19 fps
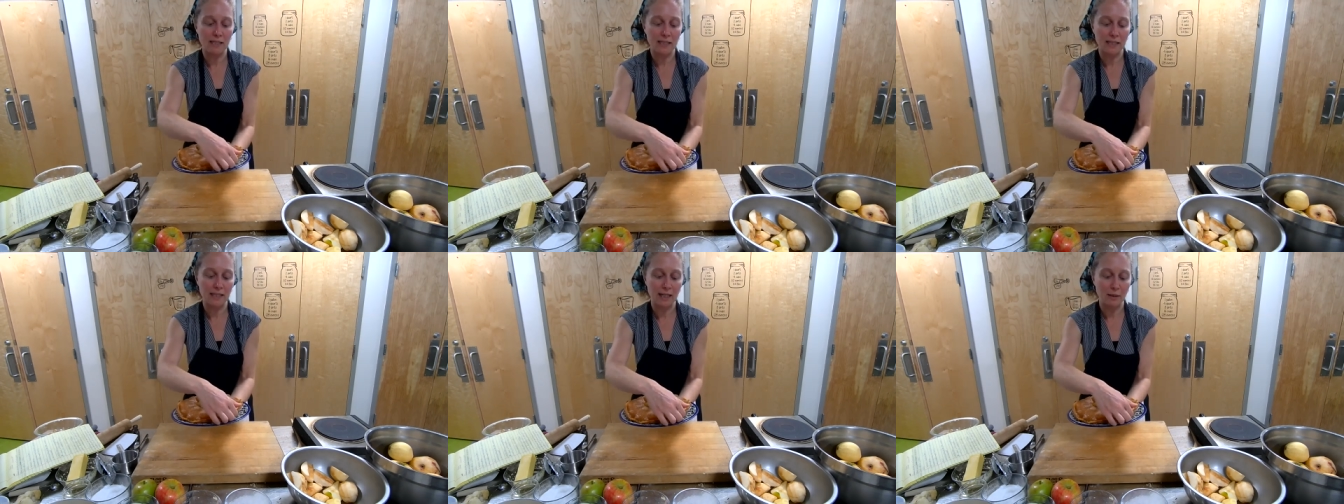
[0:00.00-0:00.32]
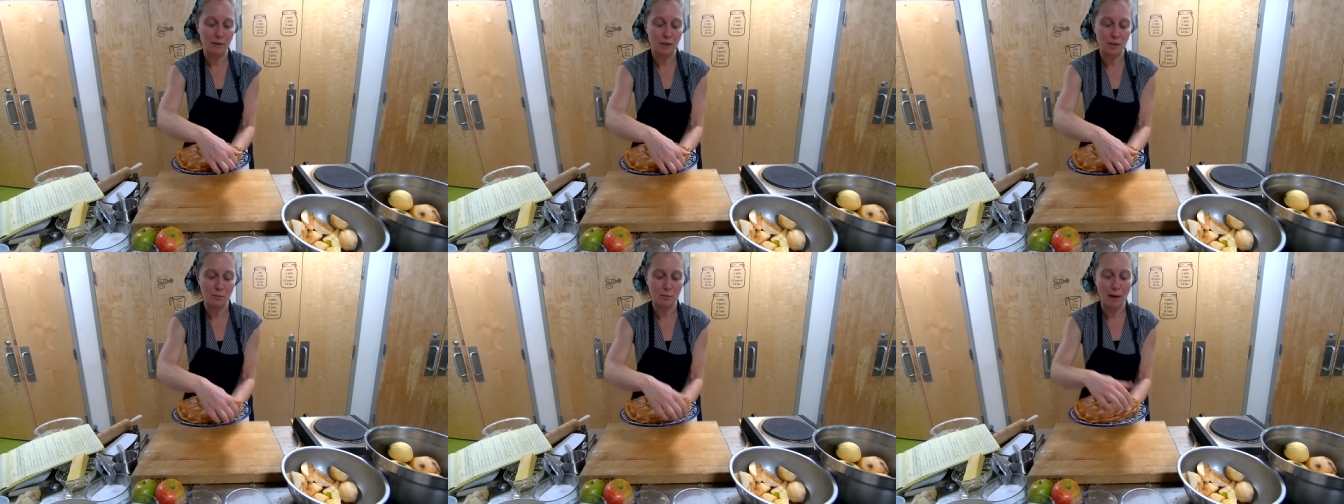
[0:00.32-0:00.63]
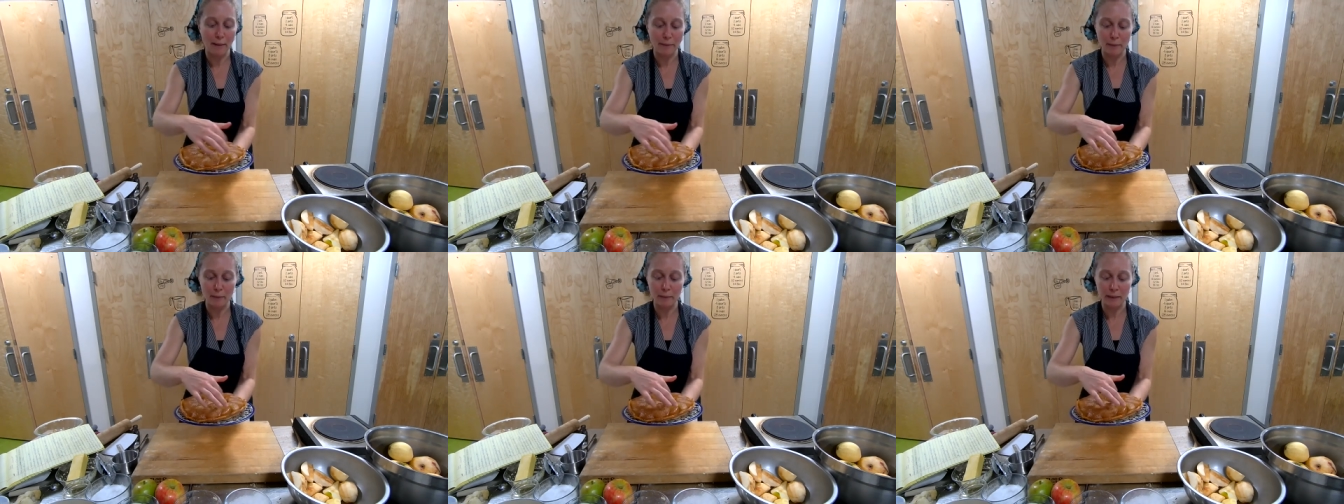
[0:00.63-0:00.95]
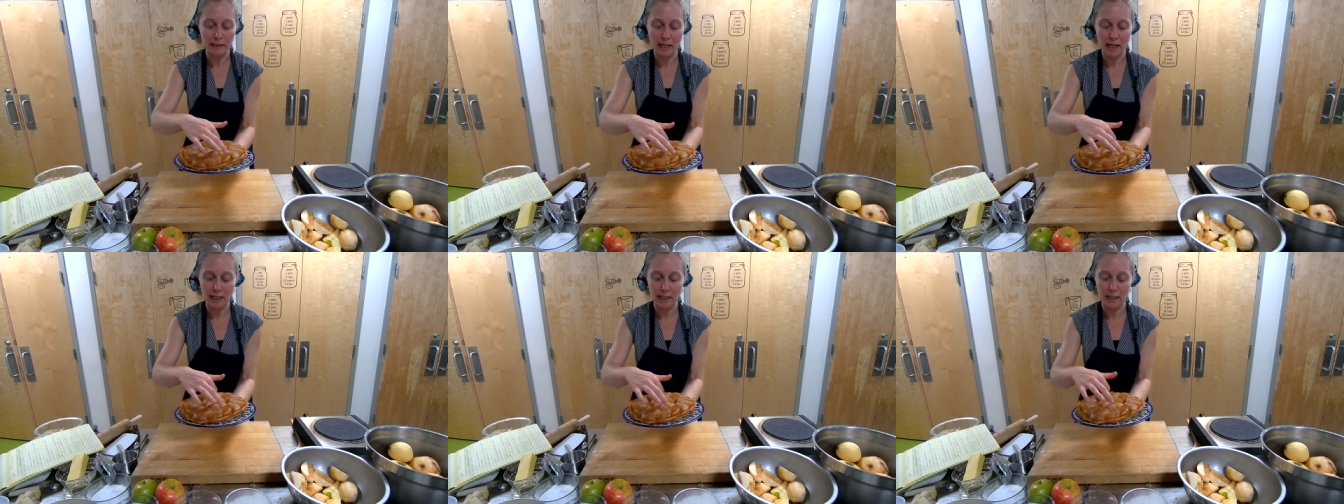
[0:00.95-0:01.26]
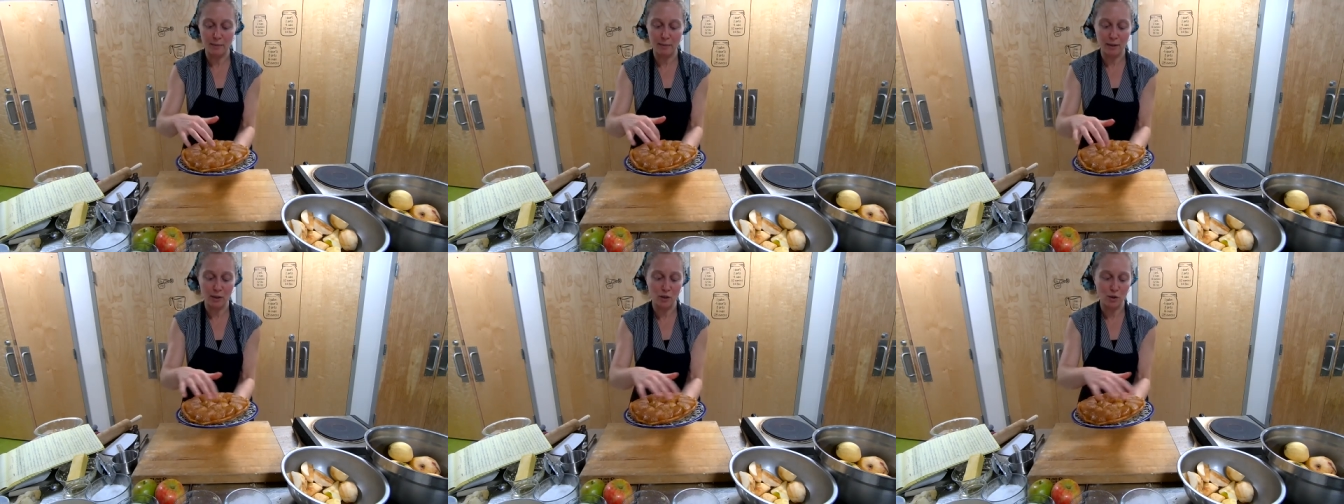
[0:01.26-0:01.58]
It's probably not going to
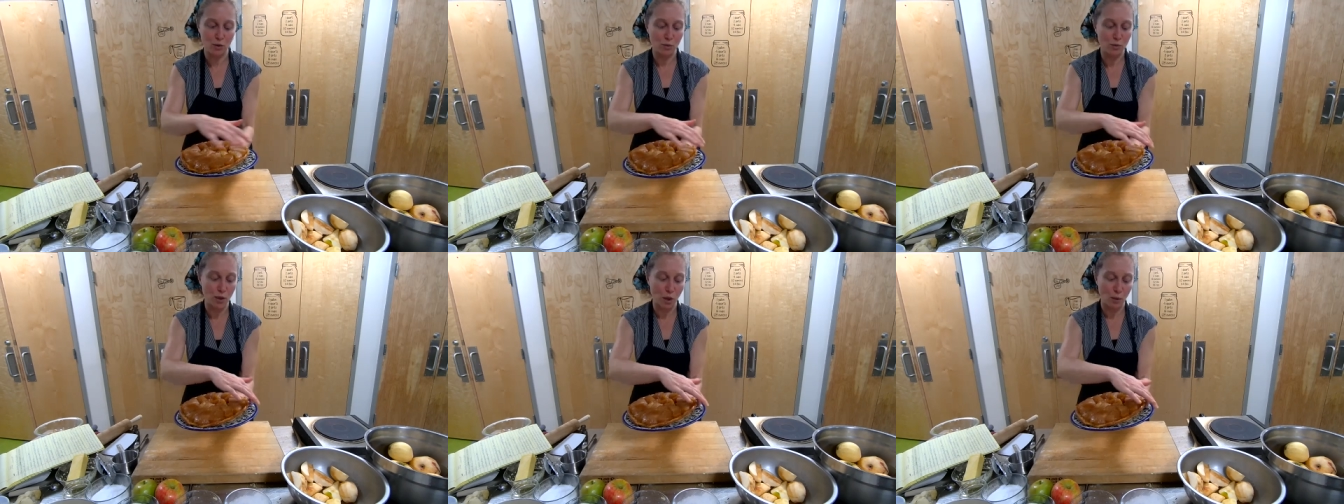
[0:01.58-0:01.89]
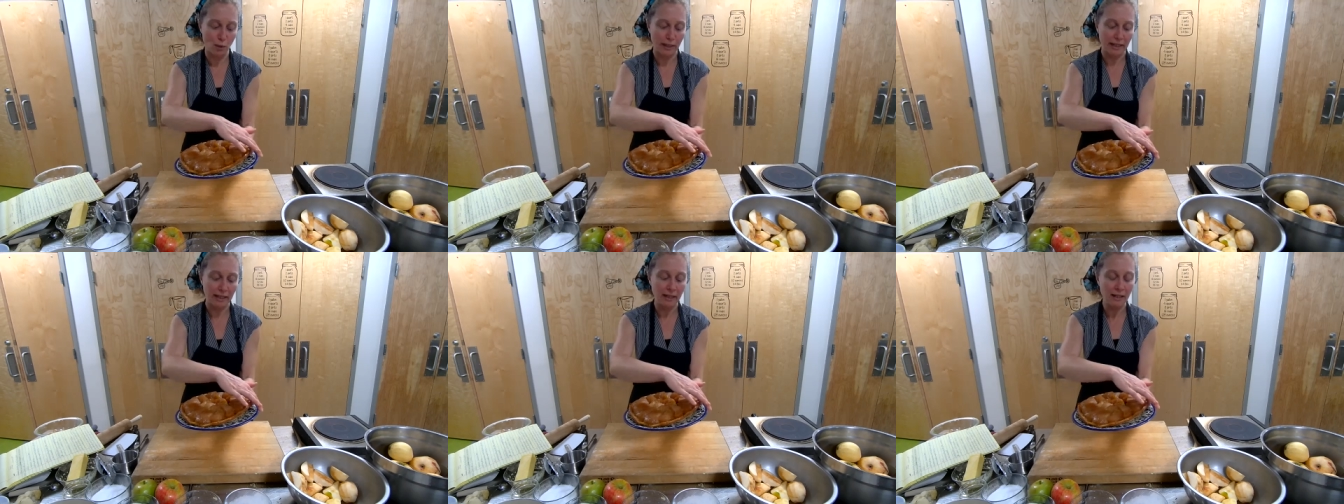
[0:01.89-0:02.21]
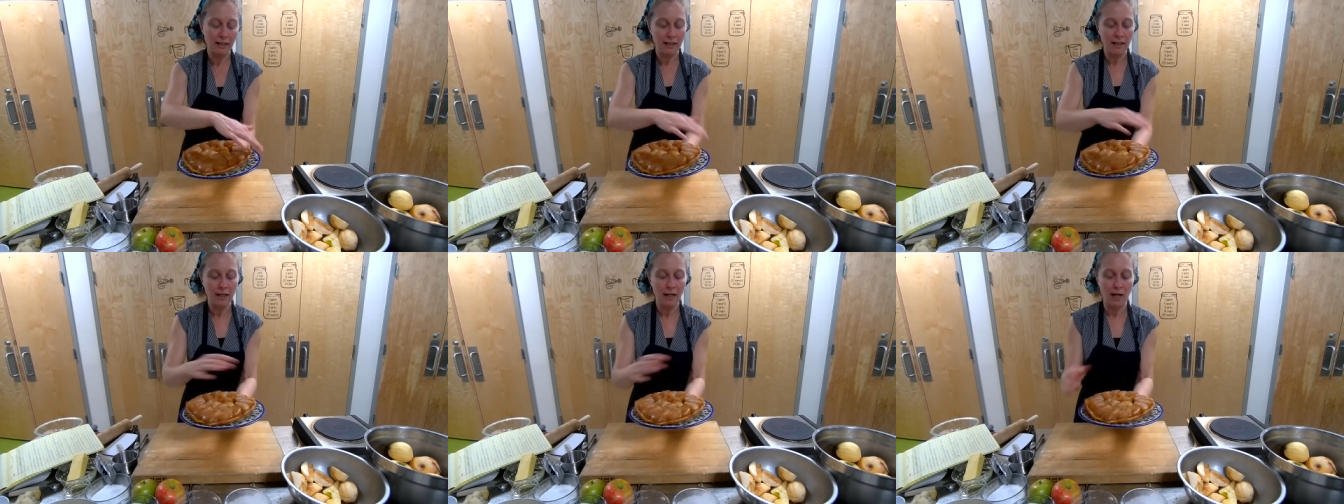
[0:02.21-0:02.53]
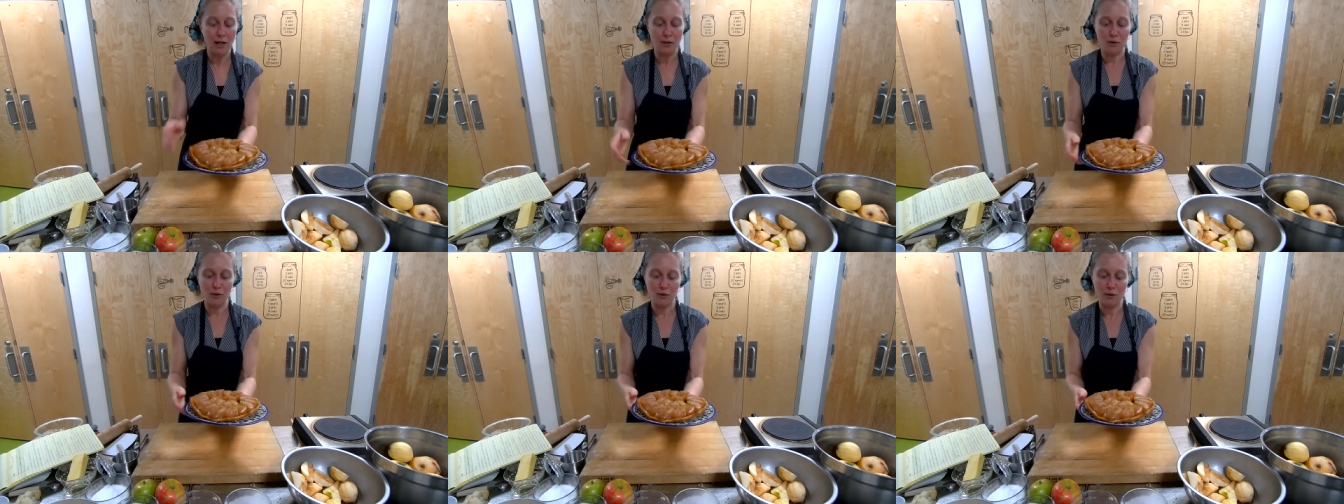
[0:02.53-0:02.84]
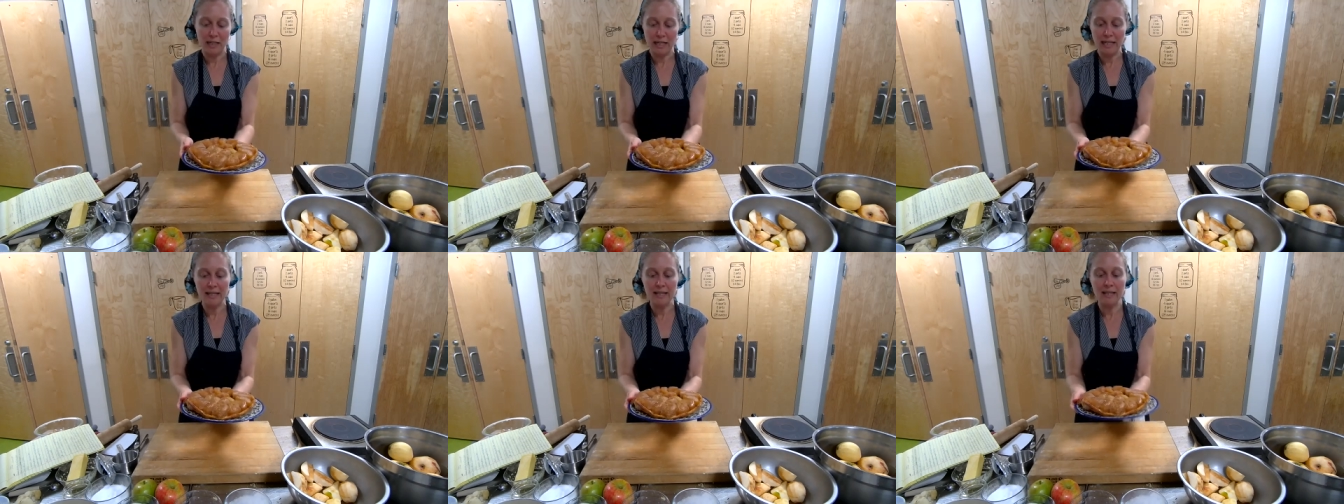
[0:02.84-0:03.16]
be too doughy
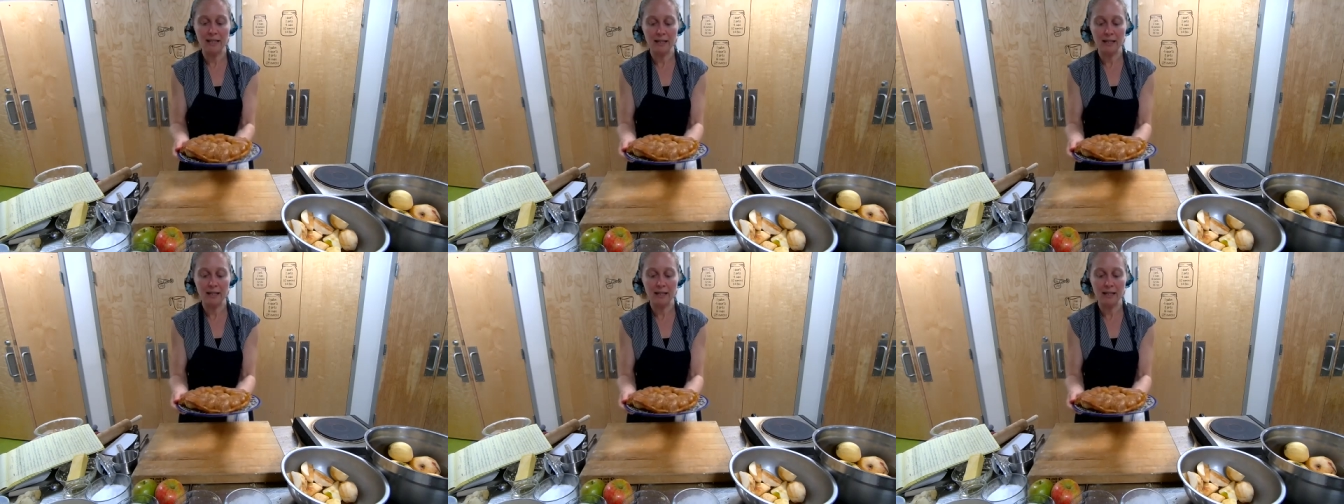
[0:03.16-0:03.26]
underneath,